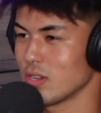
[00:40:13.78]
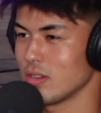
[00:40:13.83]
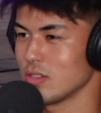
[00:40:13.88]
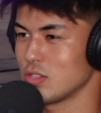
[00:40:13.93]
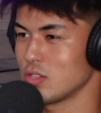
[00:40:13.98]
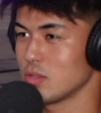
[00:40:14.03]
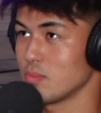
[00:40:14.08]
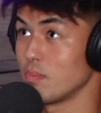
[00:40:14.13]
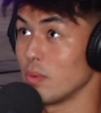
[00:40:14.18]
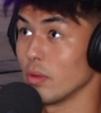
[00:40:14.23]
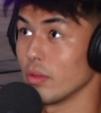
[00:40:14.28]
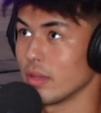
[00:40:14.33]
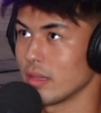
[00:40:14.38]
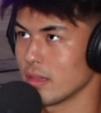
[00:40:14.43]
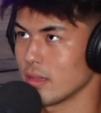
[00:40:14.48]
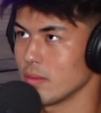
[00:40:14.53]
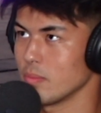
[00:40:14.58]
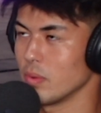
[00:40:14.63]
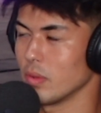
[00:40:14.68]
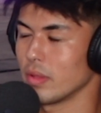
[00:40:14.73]
So it's just
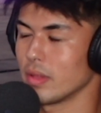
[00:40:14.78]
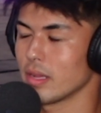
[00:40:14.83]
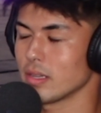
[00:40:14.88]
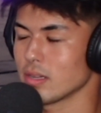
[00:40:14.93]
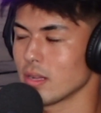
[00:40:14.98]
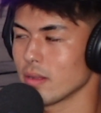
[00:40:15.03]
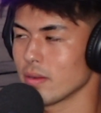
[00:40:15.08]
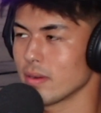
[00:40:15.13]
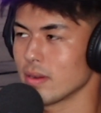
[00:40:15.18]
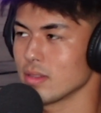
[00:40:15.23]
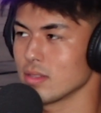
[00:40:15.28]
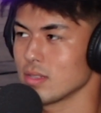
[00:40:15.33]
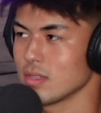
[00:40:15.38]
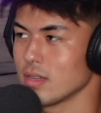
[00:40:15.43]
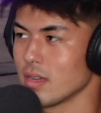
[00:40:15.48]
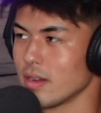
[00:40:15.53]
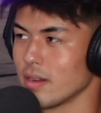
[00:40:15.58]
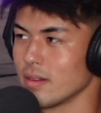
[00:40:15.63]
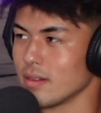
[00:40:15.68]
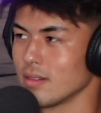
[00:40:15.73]
building that tolerance.
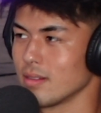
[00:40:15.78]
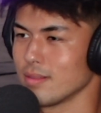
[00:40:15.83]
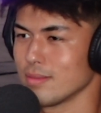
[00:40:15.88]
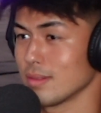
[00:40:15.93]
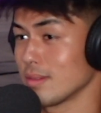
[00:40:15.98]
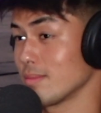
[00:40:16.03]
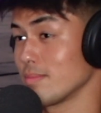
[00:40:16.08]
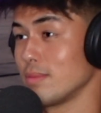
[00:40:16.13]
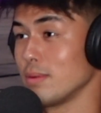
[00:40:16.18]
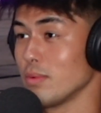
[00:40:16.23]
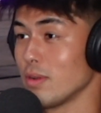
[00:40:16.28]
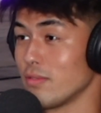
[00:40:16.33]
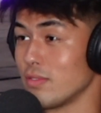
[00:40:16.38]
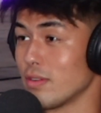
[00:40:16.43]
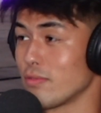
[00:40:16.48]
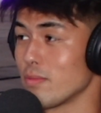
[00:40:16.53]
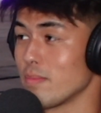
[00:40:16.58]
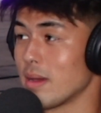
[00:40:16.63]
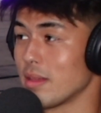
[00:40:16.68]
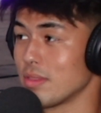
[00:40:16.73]
So people have
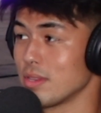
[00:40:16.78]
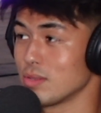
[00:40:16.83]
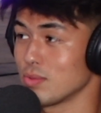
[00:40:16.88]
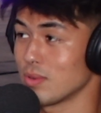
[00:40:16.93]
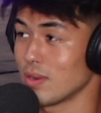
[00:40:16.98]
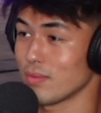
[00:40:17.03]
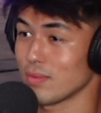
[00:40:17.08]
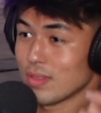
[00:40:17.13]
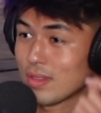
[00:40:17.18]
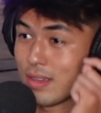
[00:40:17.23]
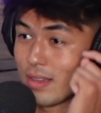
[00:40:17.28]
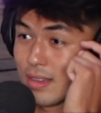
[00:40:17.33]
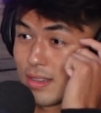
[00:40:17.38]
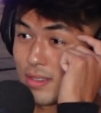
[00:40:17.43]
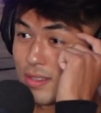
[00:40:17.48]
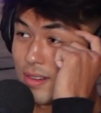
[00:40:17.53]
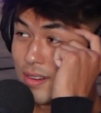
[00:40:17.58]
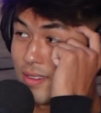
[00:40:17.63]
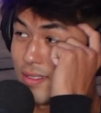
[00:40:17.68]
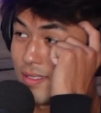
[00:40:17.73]
different methods for different things.